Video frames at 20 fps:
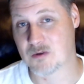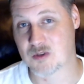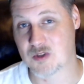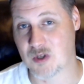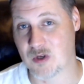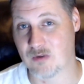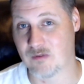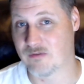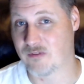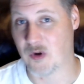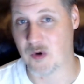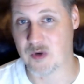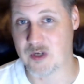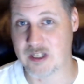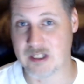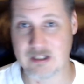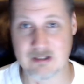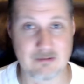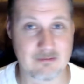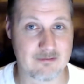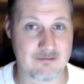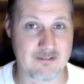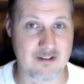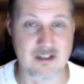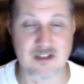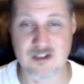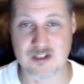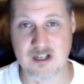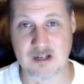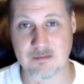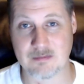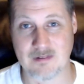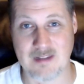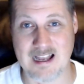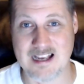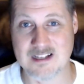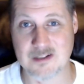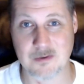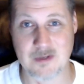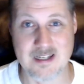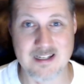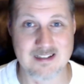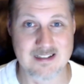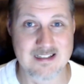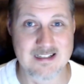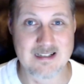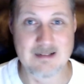So voting finished up last week.